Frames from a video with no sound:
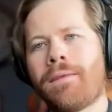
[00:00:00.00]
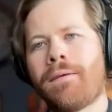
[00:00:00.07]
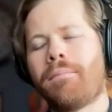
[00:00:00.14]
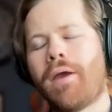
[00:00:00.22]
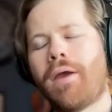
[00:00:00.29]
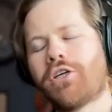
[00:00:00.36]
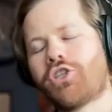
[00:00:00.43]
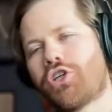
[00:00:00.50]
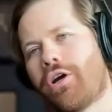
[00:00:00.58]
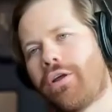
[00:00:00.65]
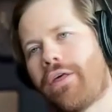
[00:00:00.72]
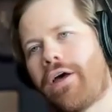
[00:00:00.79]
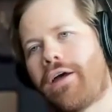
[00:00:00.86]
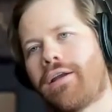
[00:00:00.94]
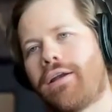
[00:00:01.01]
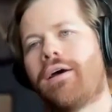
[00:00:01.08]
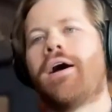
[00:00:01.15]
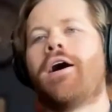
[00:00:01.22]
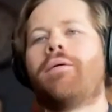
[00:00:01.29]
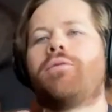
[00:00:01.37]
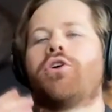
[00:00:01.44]
Make sure that
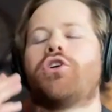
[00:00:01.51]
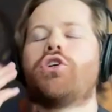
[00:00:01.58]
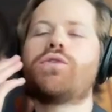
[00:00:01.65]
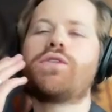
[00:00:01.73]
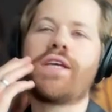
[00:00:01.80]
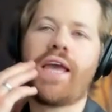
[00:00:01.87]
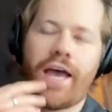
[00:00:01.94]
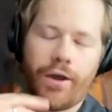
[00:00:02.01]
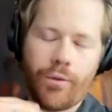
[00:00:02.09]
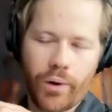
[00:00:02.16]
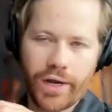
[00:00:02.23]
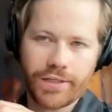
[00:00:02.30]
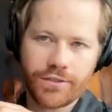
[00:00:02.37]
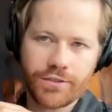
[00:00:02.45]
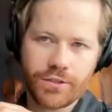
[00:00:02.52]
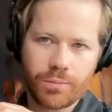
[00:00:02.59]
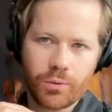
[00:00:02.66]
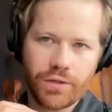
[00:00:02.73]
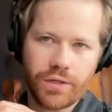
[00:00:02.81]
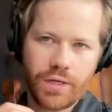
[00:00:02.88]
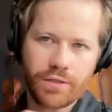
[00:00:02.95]
you're using head weight to
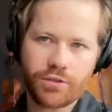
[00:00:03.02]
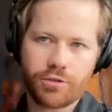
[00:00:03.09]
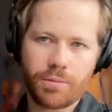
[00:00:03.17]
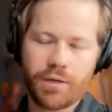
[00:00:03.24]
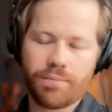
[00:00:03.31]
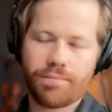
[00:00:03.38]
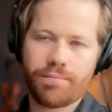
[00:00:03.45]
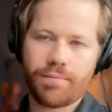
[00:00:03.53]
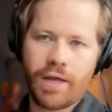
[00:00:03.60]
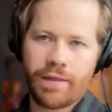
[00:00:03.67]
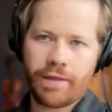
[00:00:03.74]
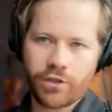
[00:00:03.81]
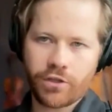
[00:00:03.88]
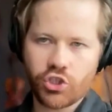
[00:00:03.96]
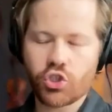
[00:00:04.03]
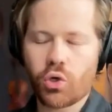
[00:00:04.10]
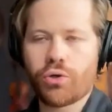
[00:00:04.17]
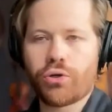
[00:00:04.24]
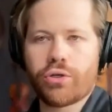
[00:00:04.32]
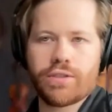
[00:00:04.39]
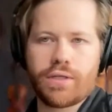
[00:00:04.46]
support the instrument and that the
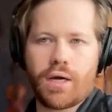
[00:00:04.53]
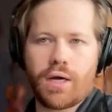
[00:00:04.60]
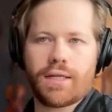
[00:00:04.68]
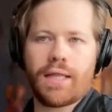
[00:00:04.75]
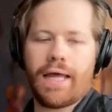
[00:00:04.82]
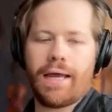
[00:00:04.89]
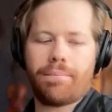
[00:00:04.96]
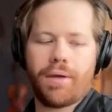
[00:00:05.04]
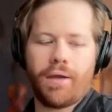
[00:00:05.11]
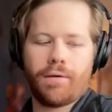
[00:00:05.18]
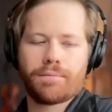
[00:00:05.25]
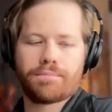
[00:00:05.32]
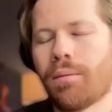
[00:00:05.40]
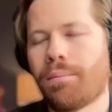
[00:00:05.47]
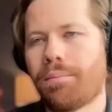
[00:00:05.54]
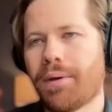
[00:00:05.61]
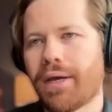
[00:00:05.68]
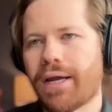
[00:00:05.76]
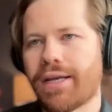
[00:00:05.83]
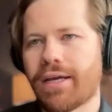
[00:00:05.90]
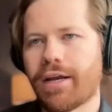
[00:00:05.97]
shoulder is not clamping. Big
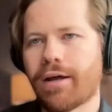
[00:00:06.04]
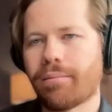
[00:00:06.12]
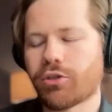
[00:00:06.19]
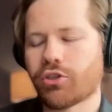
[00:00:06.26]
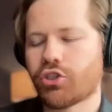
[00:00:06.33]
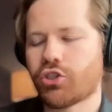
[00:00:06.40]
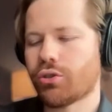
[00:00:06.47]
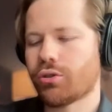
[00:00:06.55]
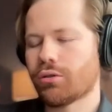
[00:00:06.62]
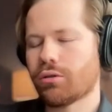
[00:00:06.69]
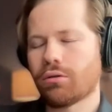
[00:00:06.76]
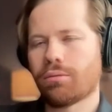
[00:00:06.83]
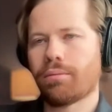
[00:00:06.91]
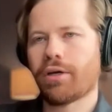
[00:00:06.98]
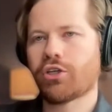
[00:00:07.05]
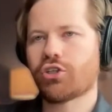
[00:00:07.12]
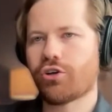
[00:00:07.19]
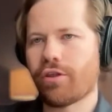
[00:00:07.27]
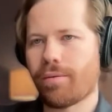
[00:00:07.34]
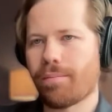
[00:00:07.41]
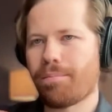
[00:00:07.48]
idea number 2, make sure
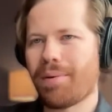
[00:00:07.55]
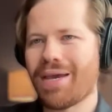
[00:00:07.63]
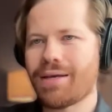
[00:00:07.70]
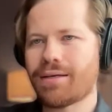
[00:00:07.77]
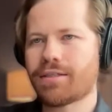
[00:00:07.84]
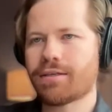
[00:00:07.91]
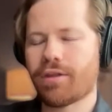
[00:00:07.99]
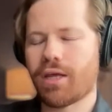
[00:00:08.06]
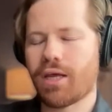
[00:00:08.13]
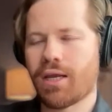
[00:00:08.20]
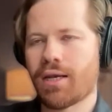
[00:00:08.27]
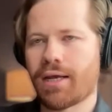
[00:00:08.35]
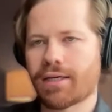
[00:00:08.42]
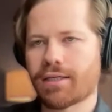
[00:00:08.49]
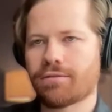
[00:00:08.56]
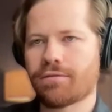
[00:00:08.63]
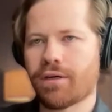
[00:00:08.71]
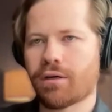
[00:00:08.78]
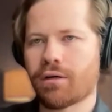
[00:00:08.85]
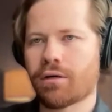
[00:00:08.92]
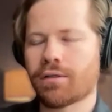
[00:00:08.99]
the base of the index
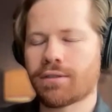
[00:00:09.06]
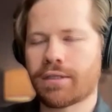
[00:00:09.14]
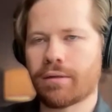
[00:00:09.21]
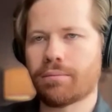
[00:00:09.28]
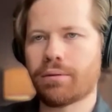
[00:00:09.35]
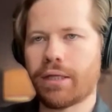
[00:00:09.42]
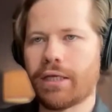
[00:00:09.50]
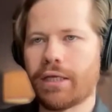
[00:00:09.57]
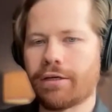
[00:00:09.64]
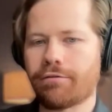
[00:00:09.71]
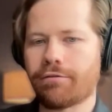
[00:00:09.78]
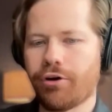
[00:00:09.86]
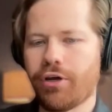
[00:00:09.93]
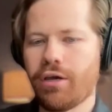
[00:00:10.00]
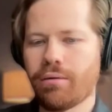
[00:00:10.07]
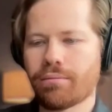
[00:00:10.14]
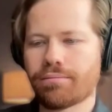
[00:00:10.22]
finger is completely free.